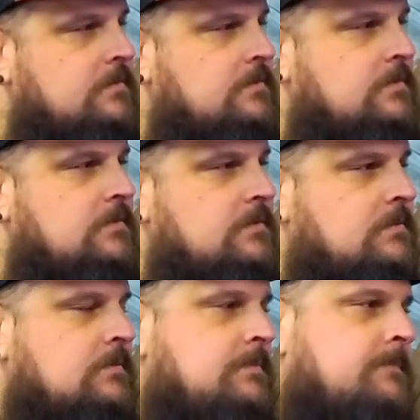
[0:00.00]

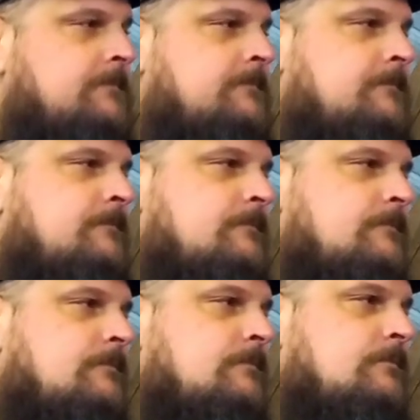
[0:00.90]

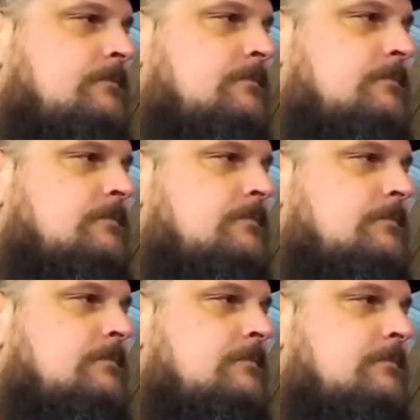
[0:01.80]

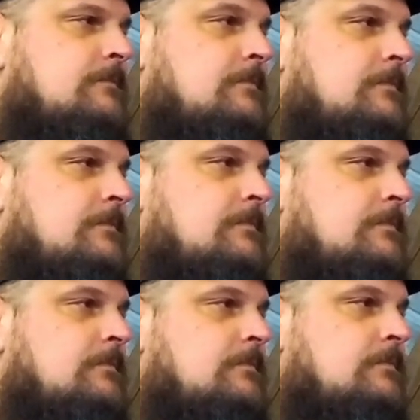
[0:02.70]

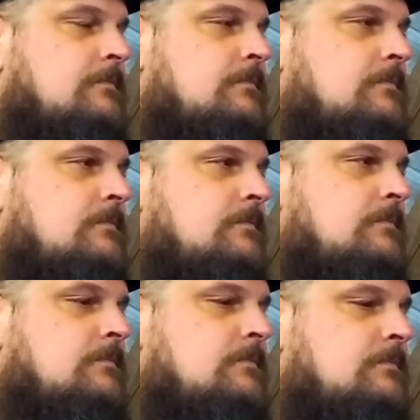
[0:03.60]

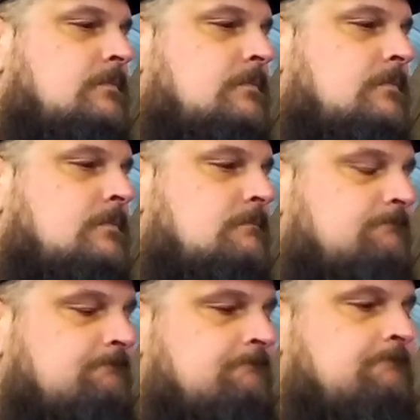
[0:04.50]
[no speech]